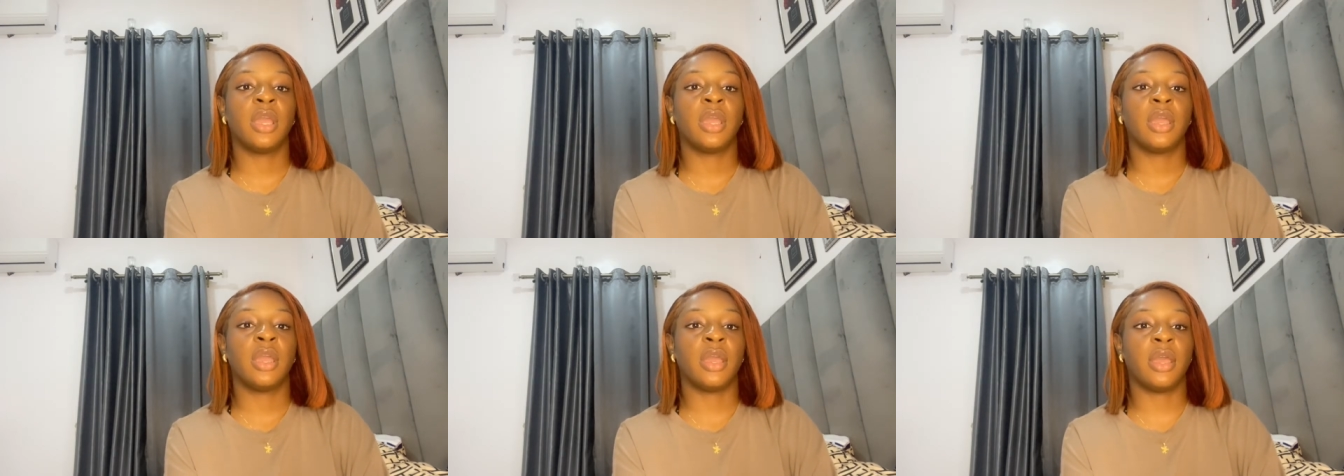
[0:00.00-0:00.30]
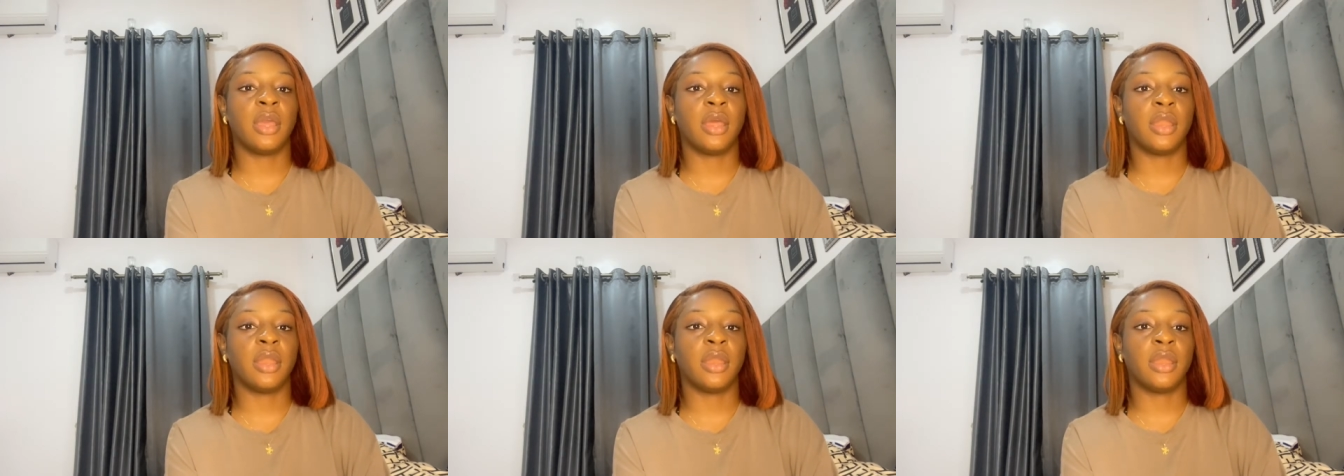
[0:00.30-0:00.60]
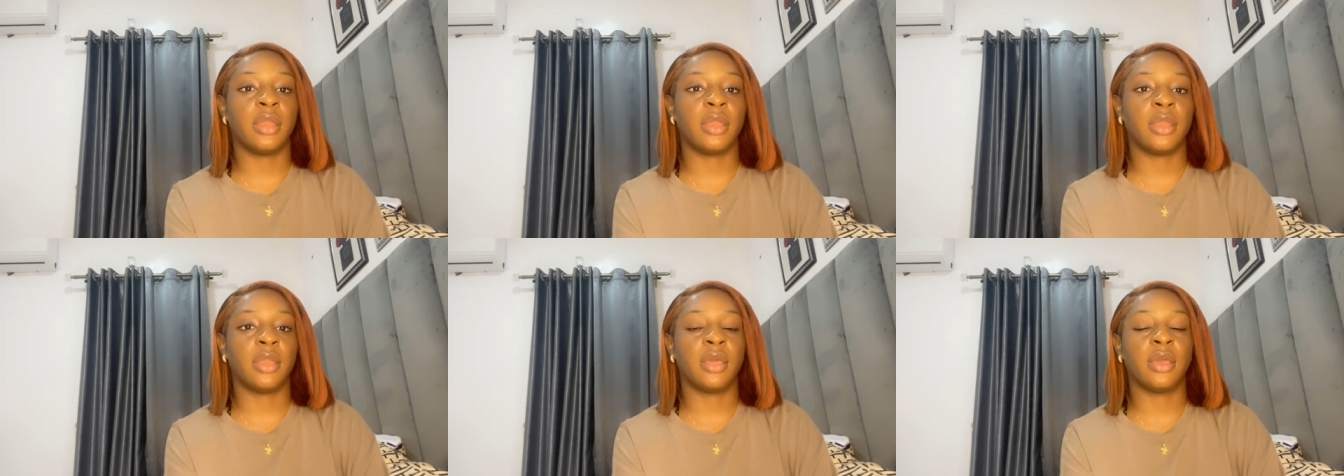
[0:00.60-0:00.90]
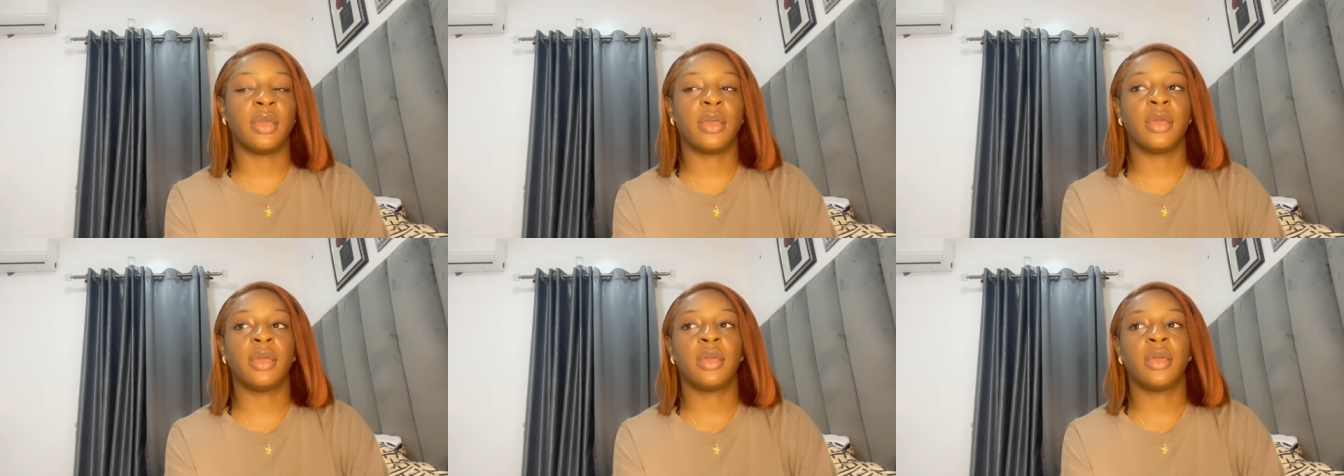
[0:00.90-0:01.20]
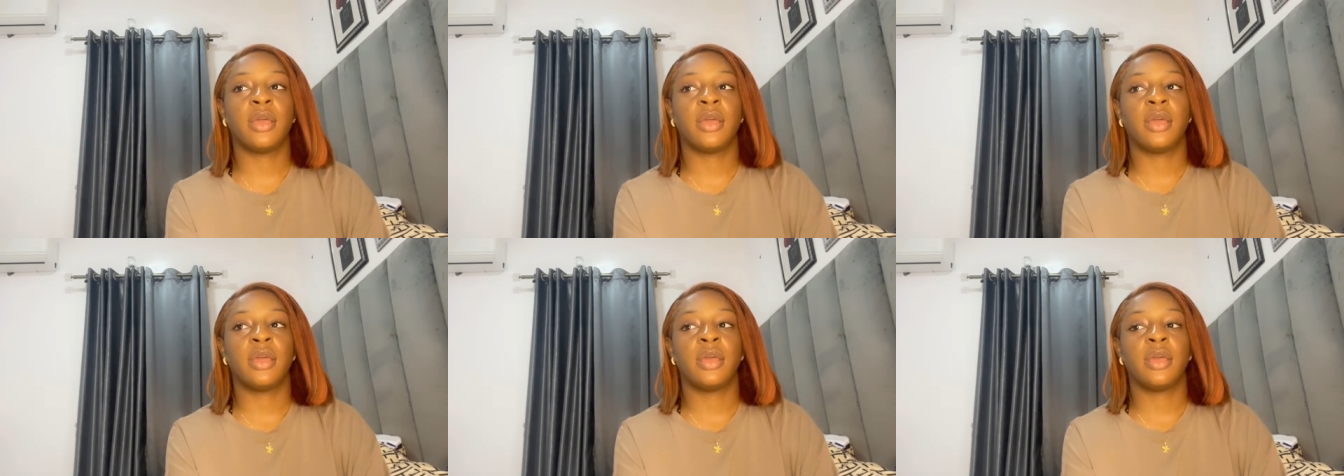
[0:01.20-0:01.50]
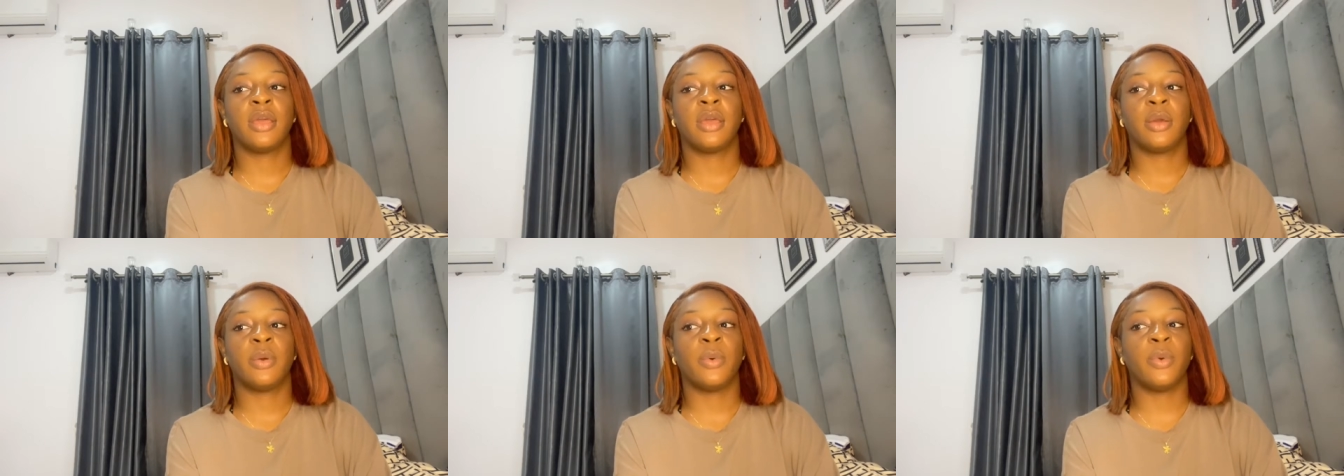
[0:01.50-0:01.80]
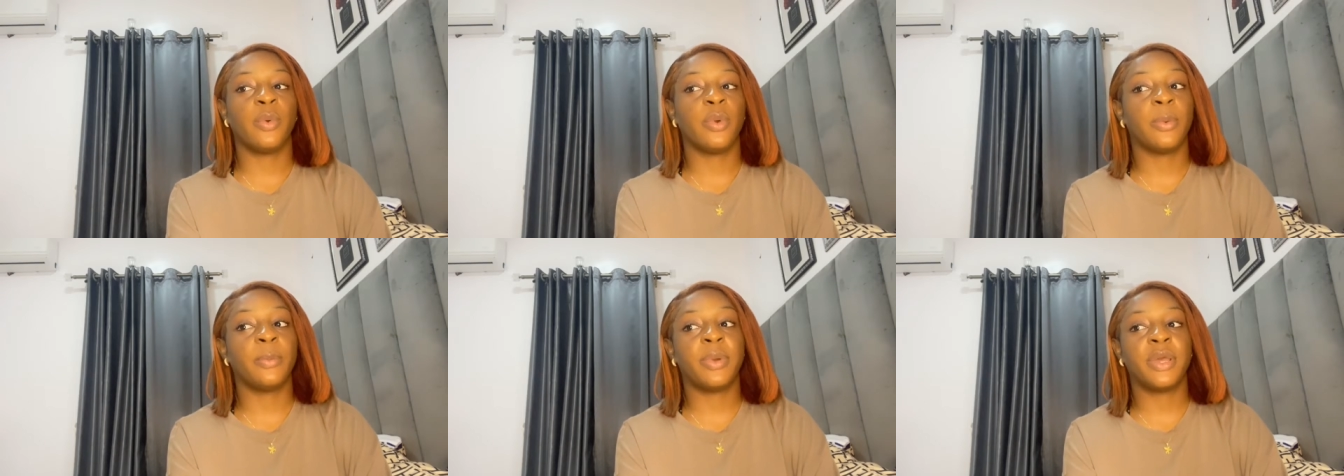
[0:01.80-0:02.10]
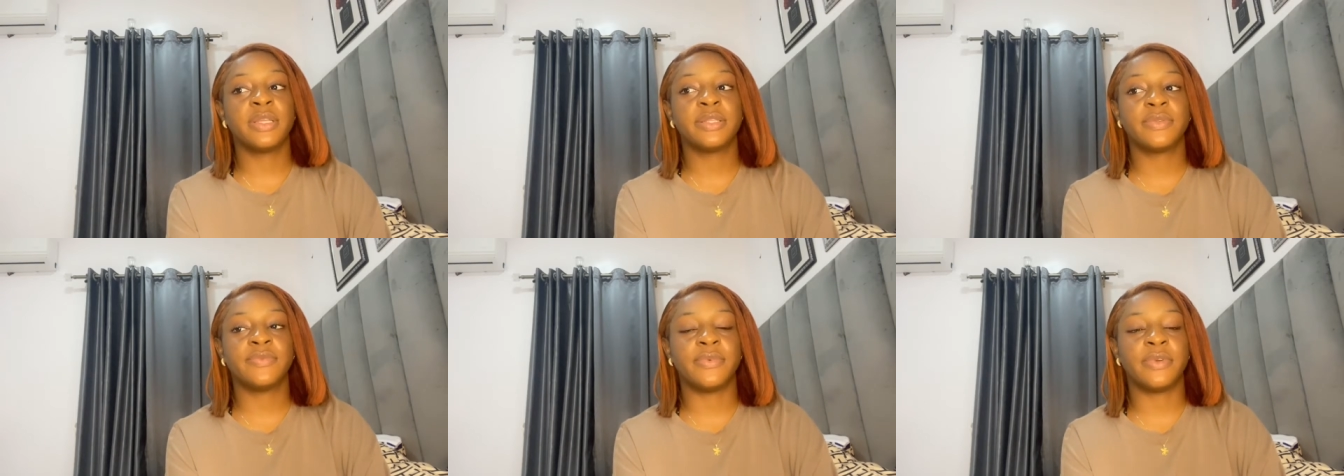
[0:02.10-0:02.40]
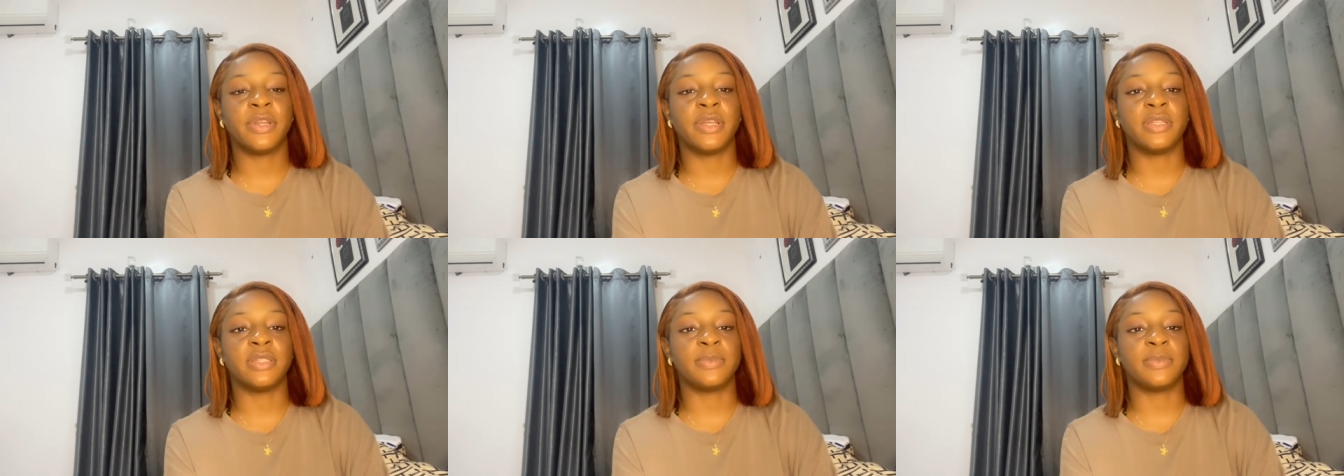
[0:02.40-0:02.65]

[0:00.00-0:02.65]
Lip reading: and we were best friends.